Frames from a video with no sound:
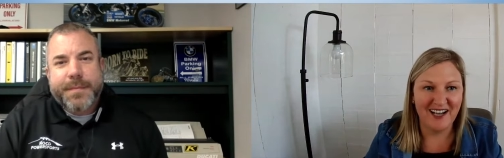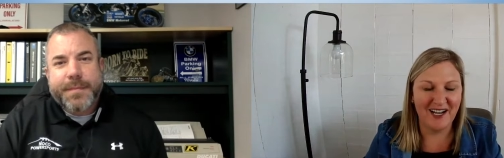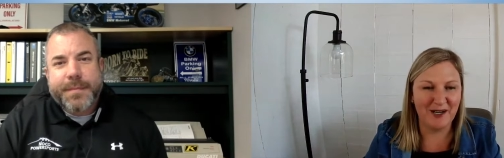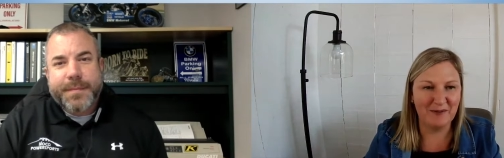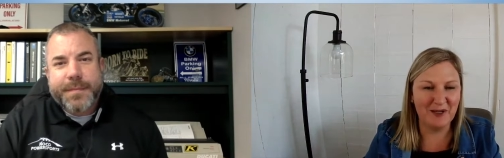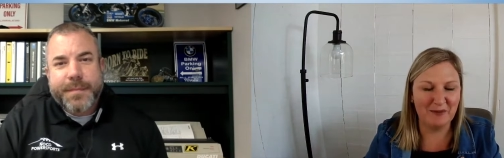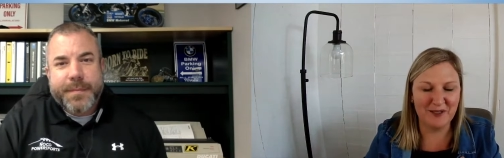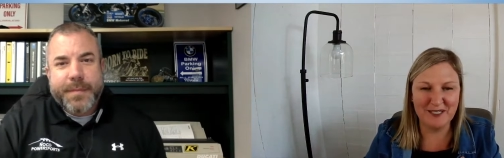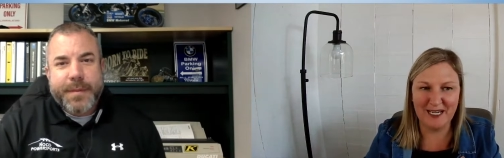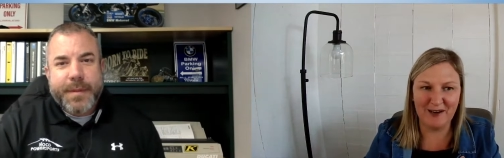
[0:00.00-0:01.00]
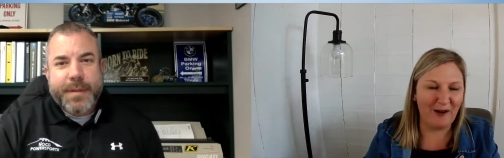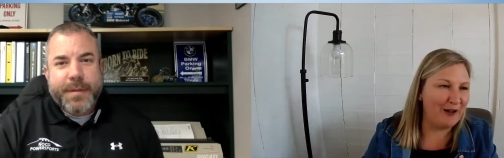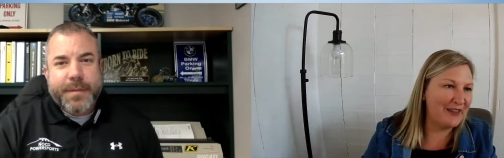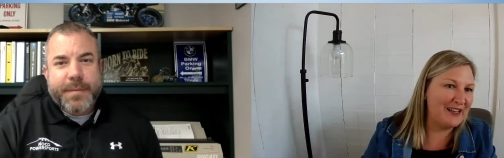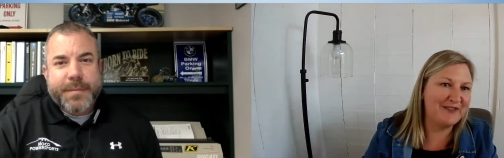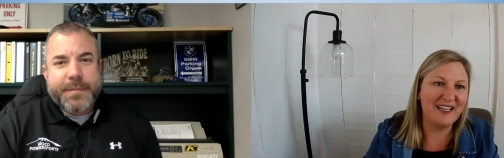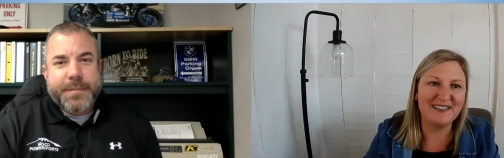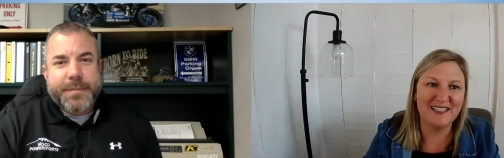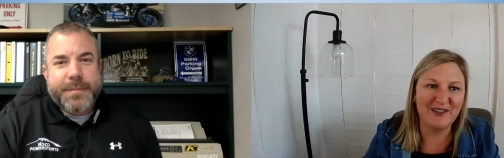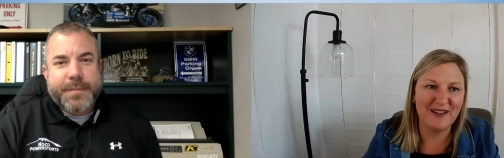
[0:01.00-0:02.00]
Speaker 1: Um, we appreciate all the advice
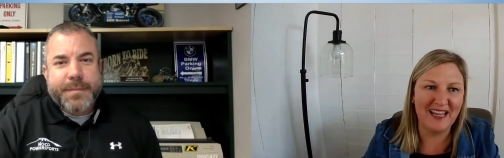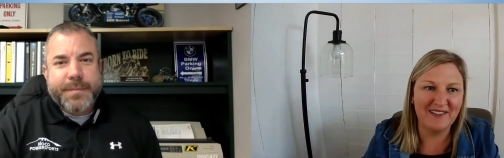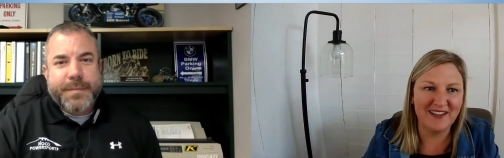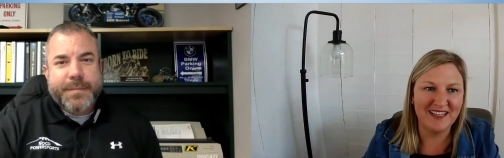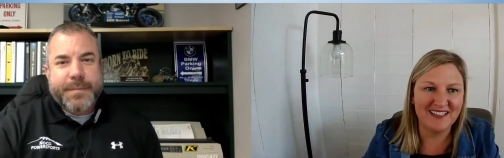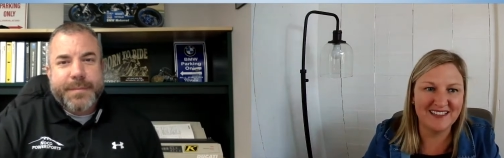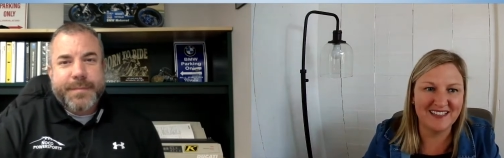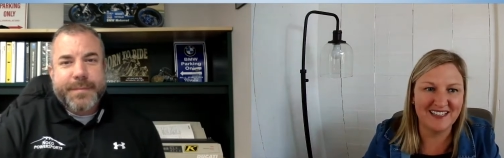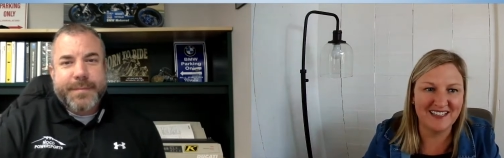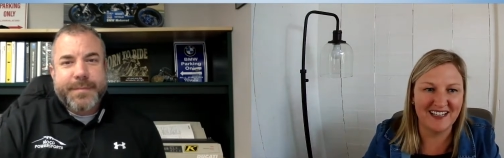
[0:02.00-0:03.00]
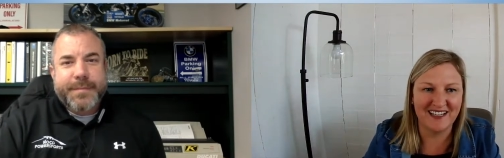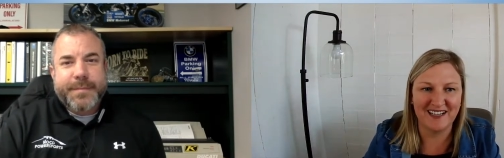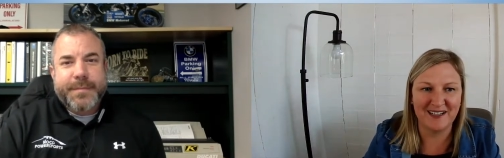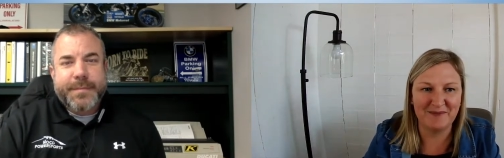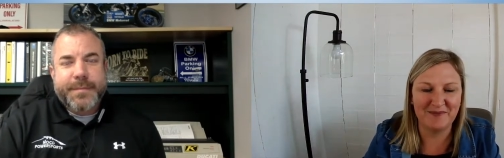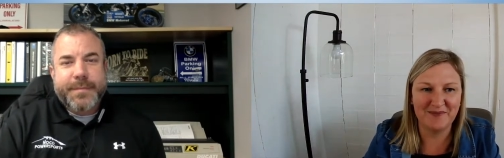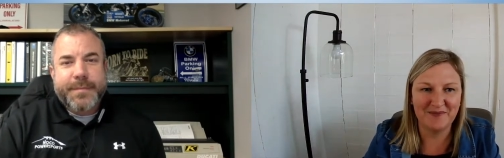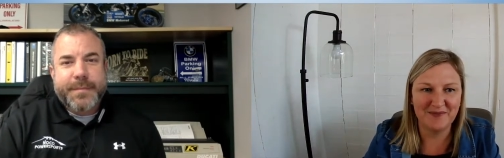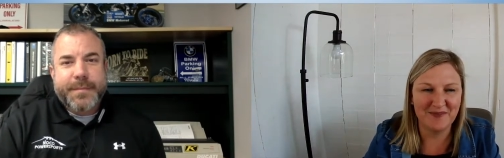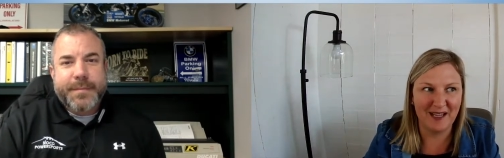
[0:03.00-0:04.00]
that you gave us and um,
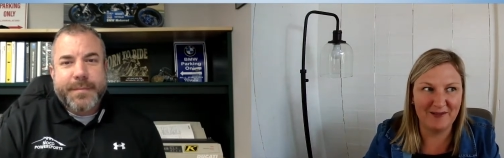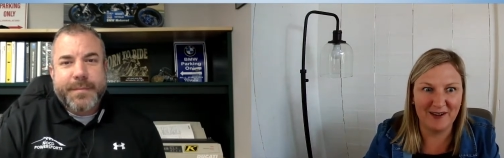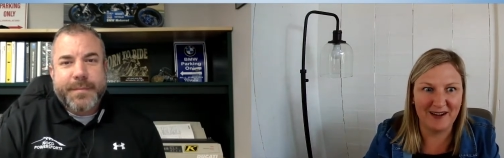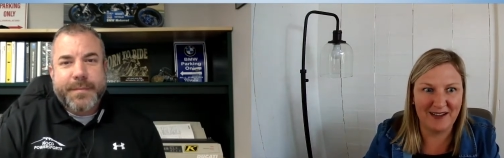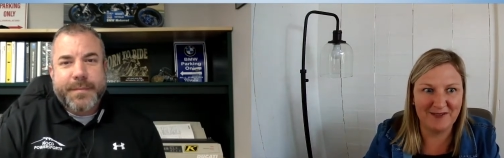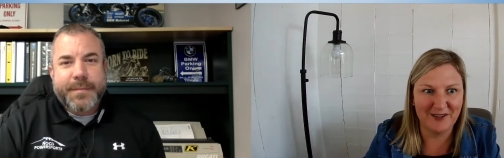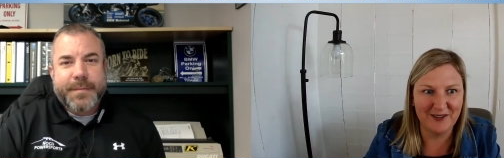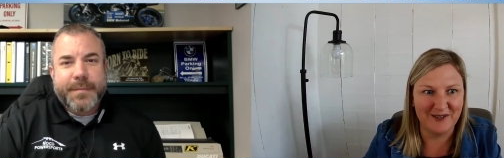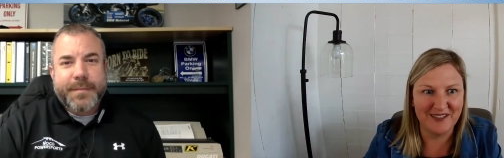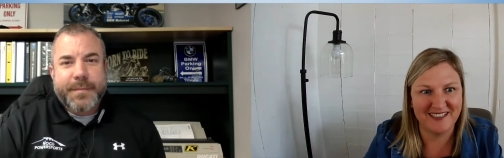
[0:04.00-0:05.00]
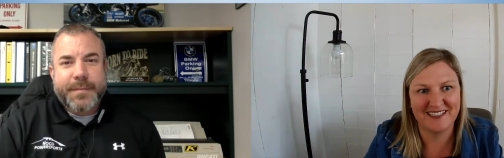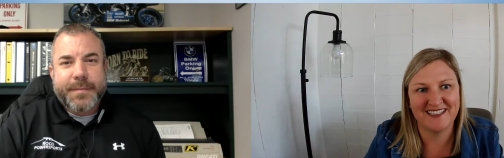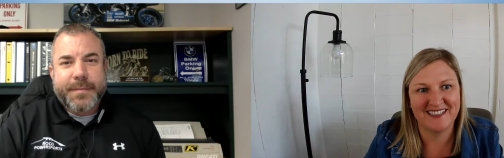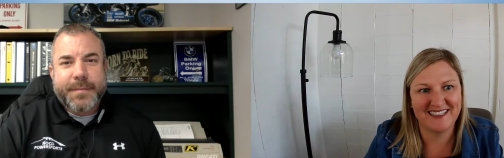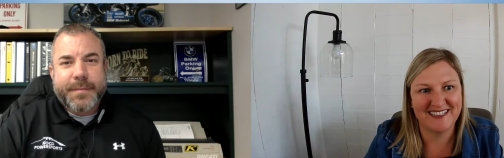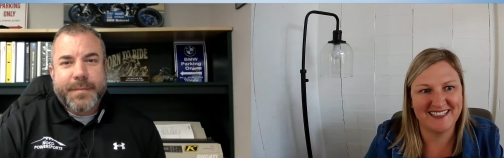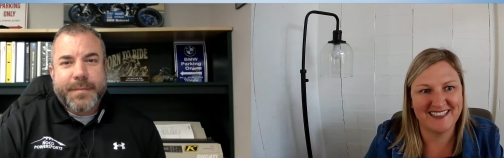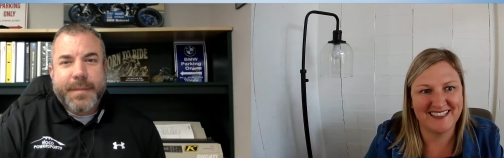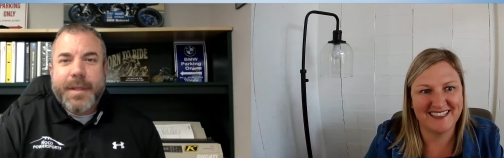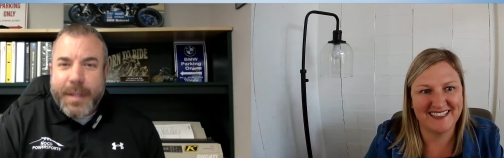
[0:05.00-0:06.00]
have a great afternoon.
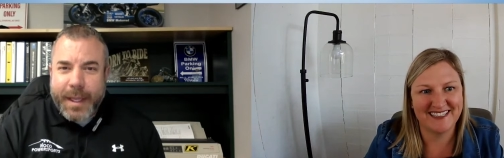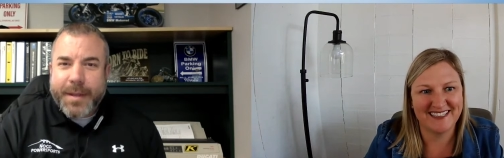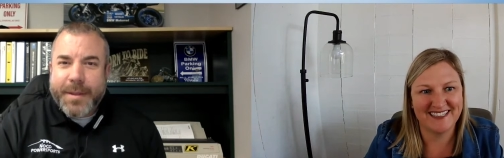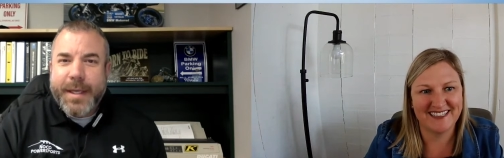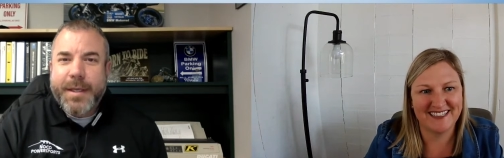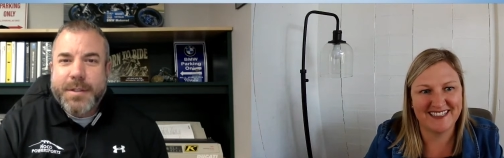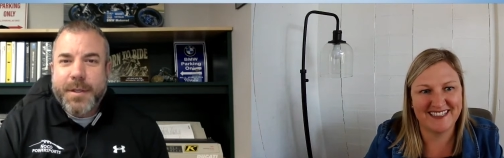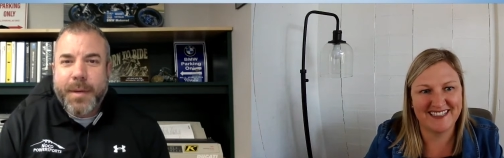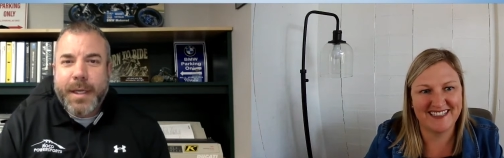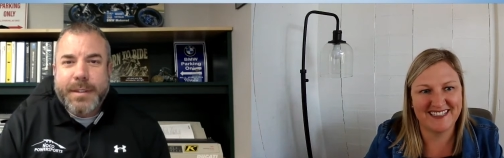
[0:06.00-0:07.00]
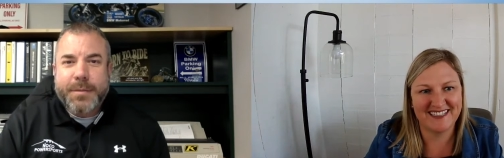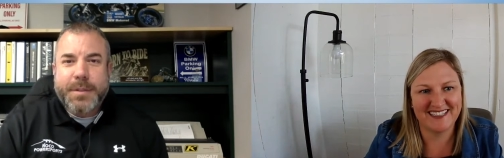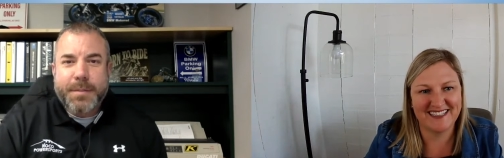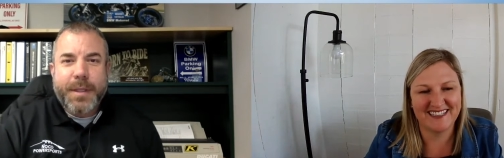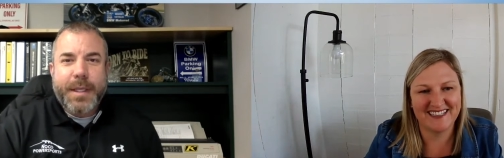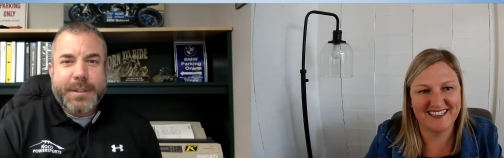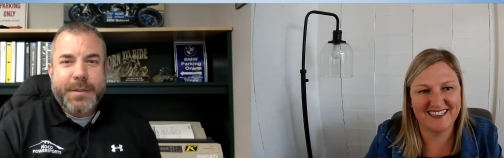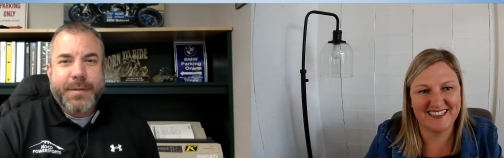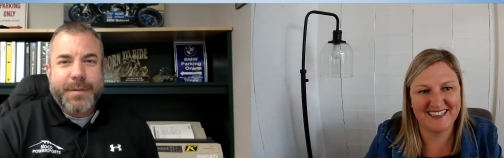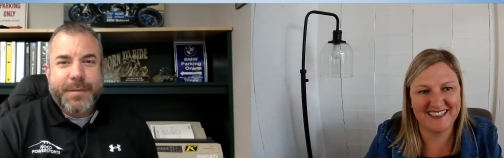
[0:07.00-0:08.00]
Speaker 2: Yeah, thank you so much. It was a pleasure.